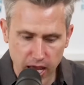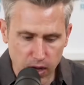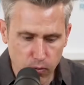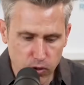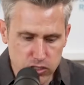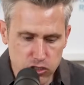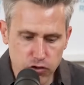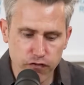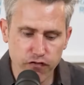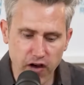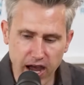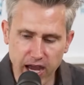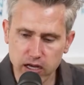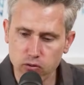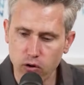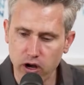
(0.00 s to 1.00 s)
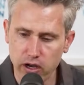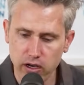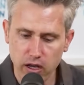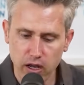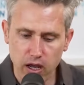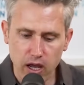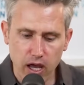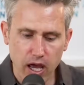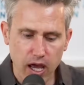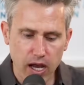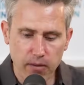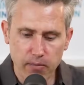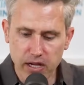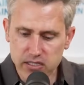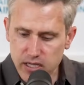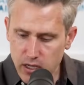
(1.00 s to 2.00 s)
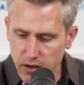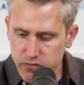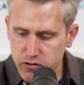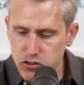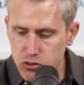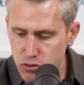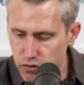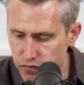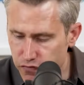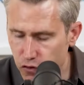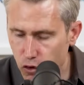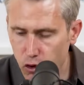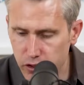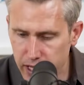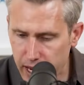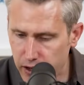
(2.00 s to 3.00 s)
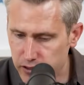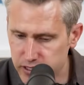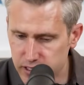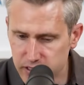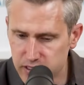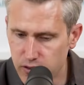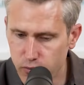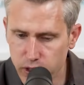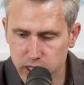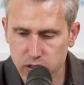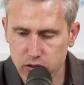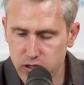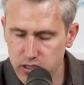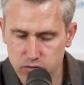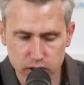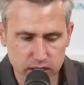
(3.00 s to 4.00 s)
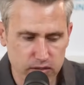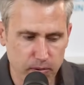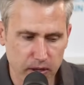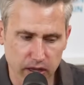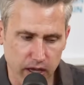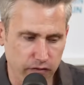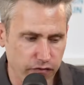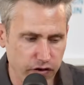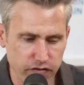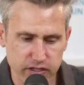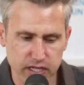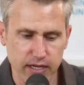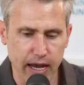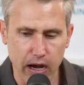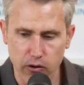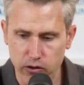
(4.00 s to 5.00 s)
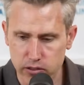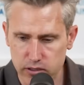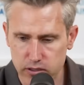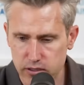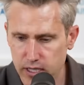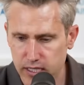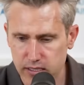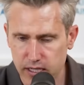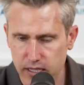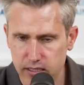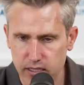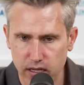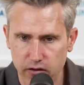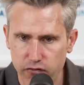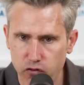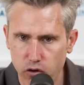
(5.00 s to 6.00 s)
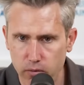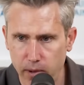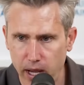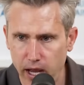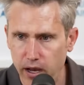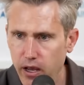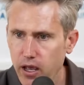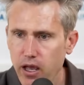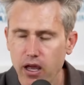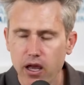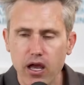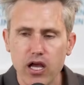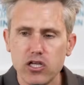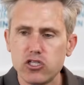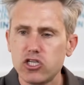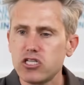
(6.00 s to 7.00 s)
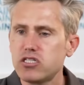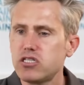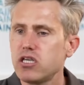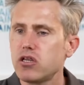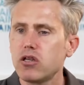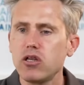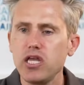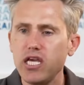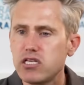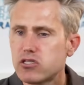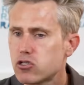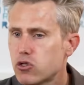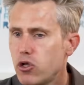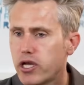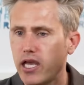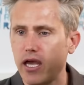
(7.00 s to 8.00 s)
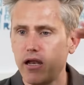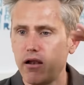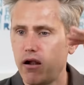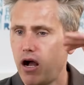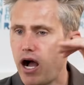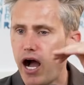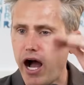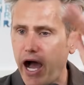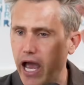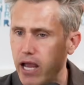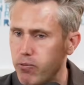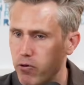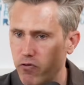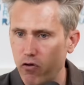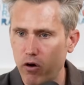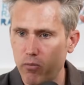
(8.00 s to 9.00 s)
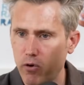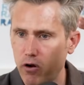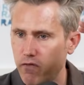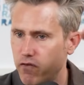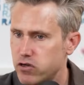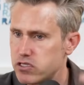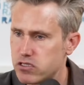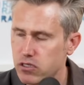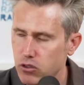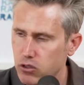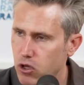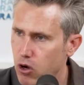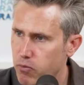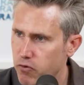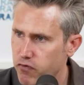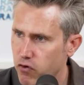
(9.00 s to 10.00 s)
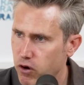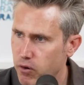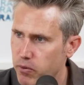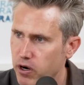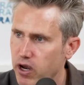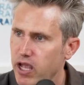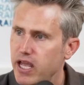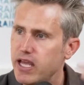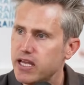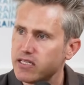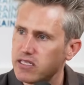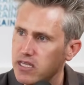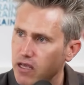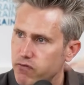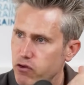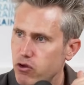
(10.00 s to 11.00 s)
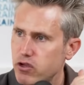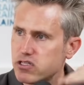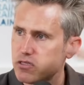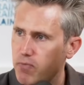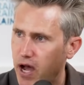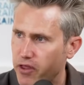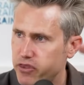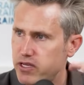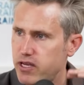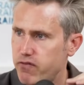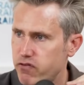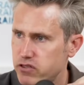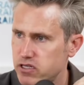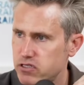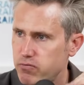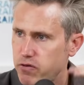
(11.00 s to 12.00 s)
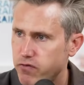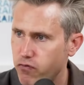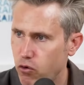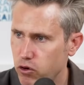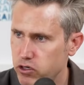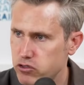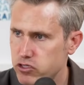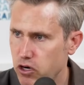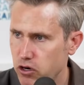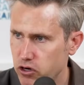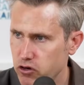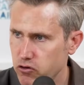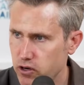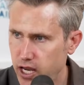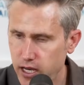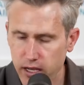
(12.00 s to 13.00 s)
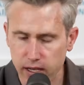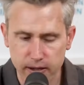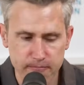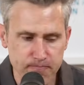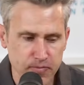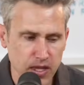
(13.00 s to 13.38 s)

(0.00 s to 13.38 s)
And once you find one, and I'm not saying you have to do the full analysis that we do, because we spend like 15 hours dissecting a format, just at least look at a high performer versus a low performer and see if you can spot the differences before you start creating.